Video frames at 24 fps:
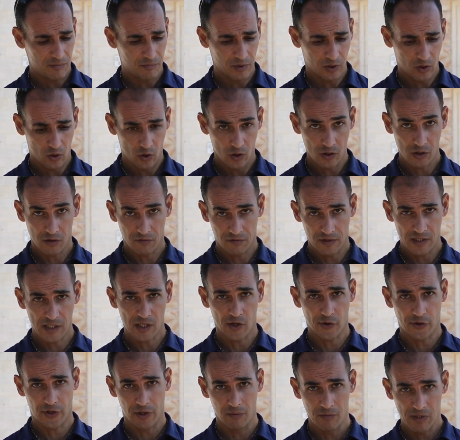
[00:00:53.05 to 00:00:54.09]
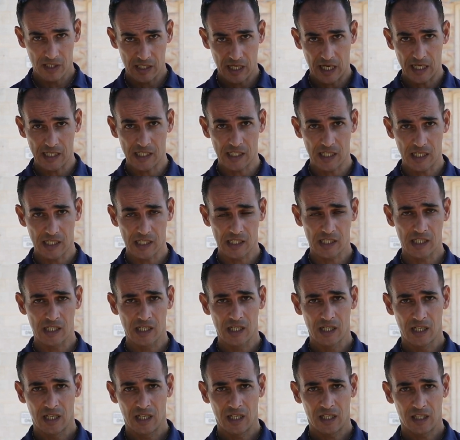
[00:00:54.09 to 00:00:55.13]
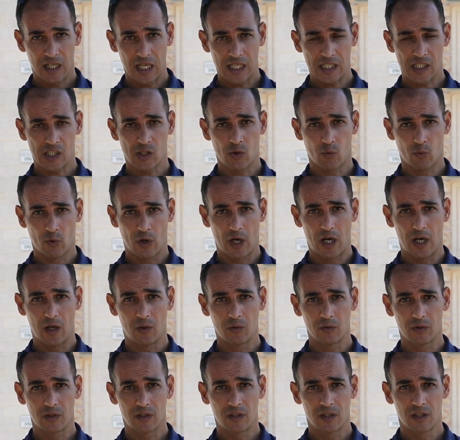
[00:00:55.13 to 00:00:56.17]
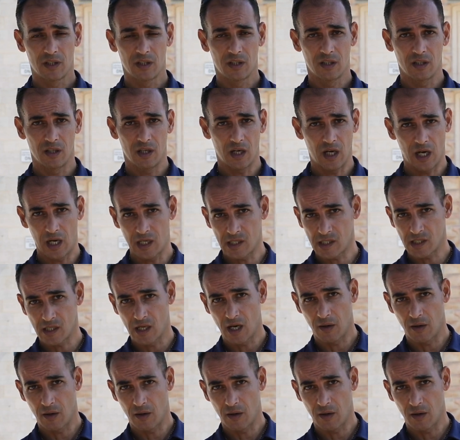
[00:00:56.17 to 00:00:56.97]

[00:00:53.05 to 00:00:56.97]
Because of the circumstances that surround us